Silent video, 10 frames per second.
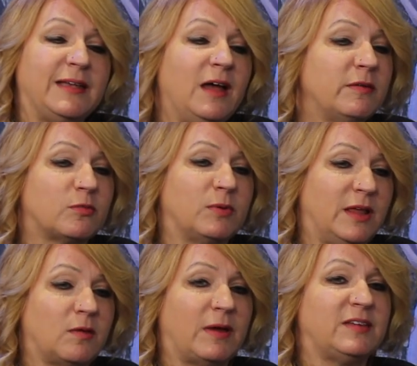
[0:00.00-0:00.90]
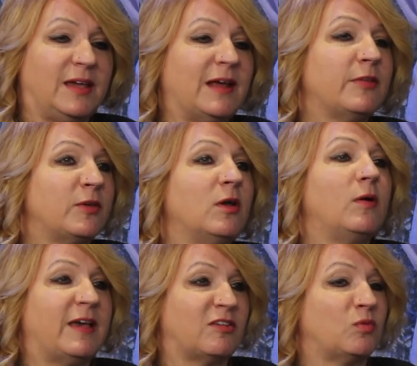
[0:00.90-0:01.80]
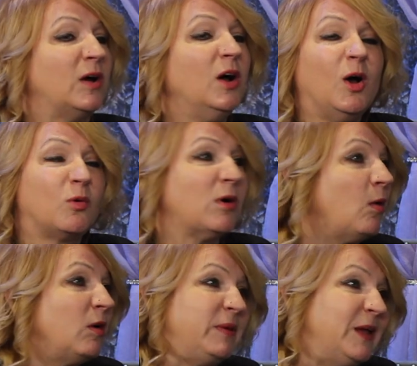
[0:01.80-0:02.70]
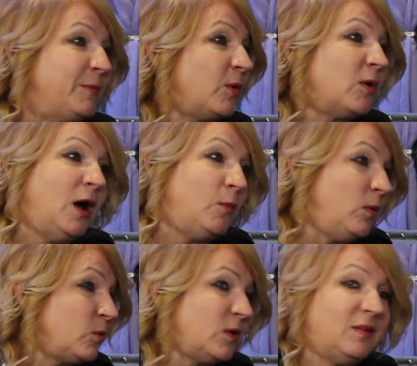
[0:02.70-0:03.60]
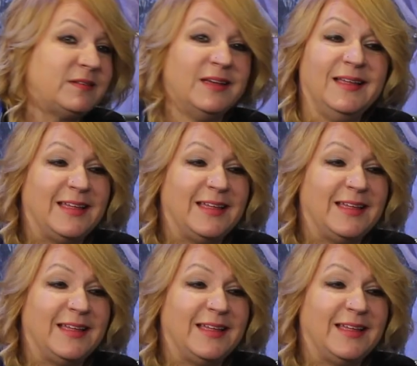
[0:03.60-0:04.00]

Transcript: right now, it's really great to get out there and go, guess what? We're all one people, we're all in one world,